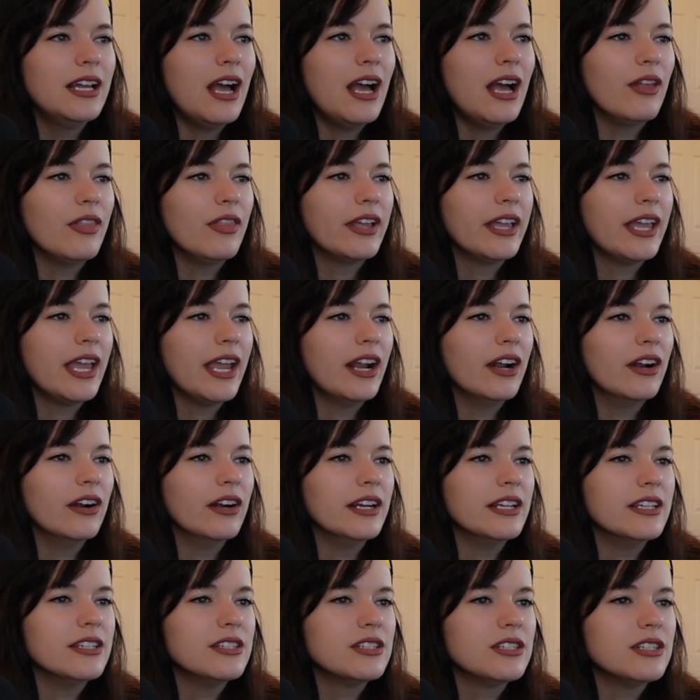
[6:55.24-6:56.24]
how the care
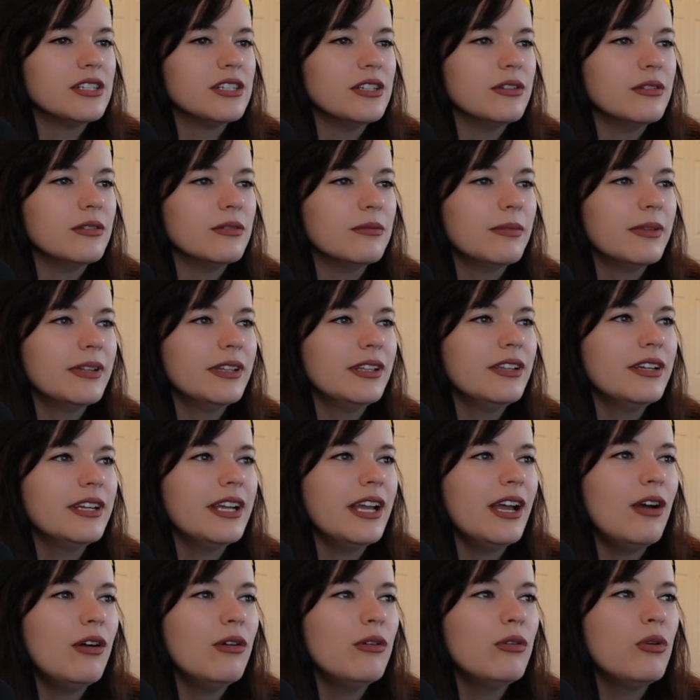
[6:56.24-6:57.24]
is too, but look
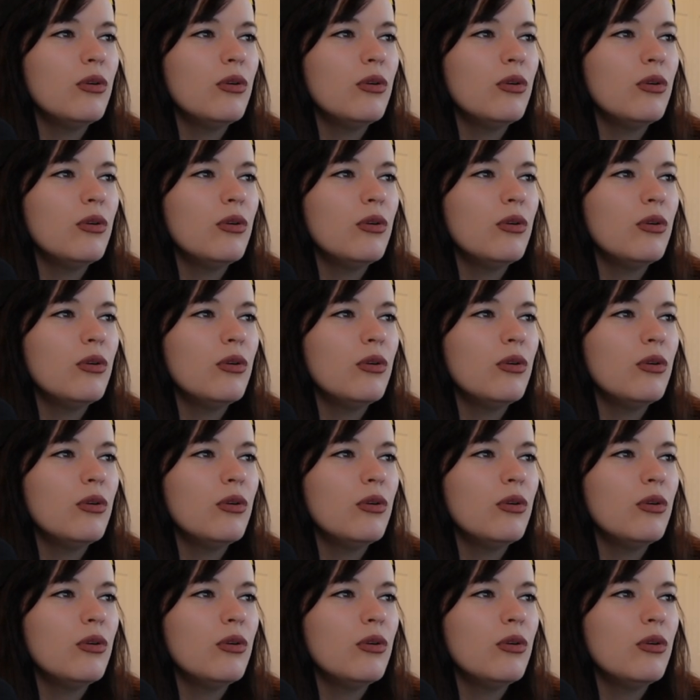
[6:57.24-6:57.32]
how